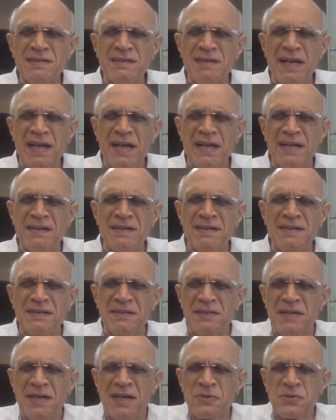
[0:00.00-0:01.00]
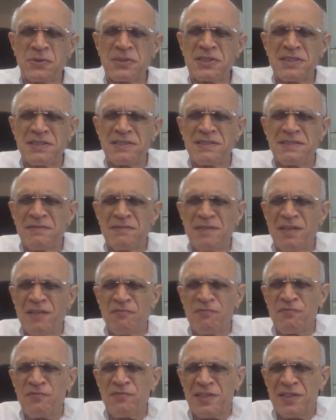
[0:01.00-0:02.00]
I would say that
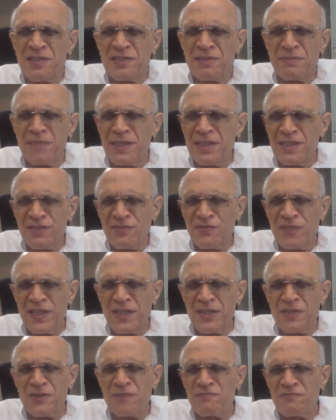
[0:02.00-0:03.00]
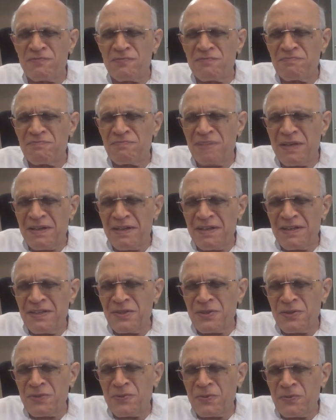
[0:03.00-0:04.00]
tremendous feeling of
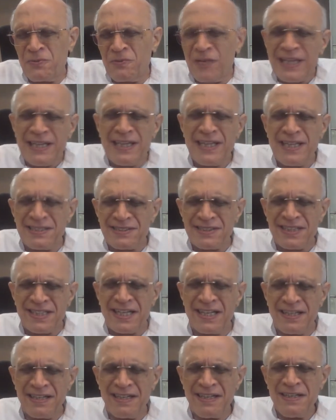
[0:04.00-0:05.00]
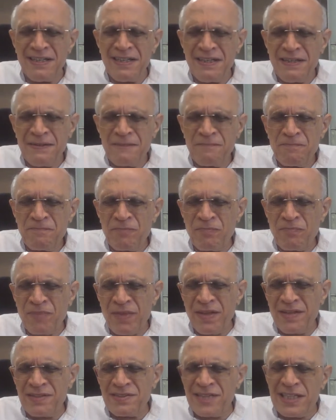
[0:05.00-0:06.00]
wellness and
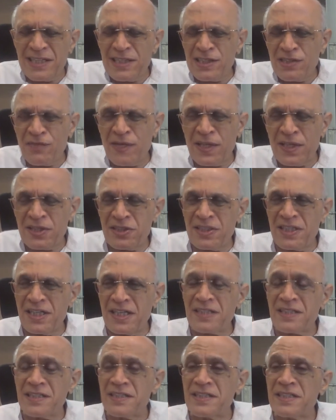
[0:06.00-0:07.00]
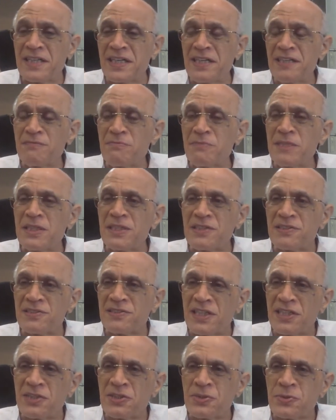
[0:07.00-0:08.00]
satisfaction and contentment
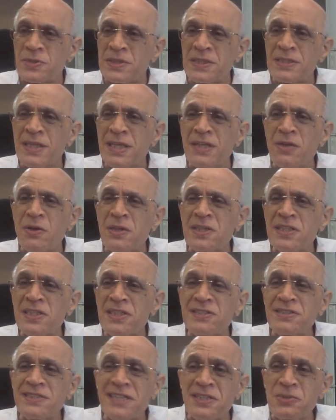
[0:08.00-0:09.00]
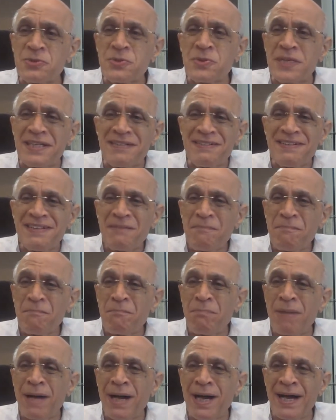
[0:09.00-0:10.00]
inside you. These are not things that you can
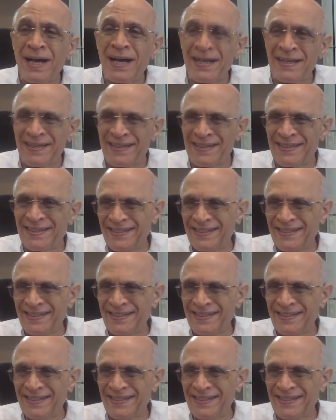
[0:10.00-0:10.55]
buy.